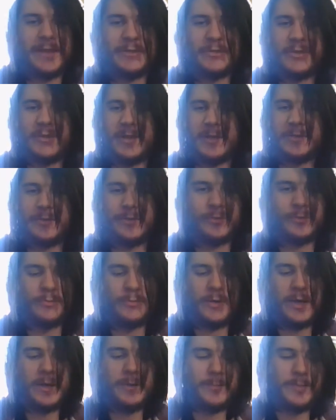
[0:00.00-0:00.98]
/ collector
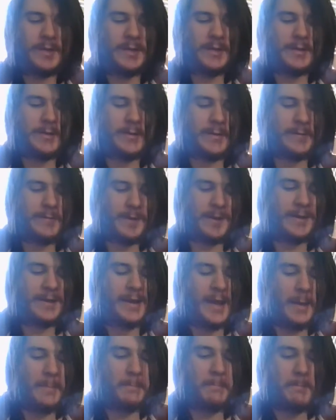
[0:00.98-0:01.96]
would I be if I
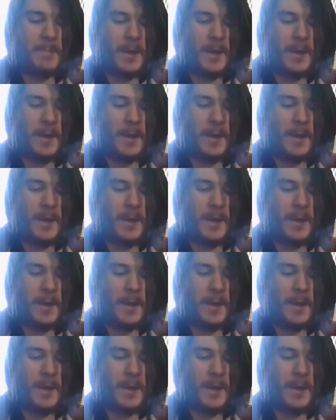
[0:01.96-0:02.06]
did not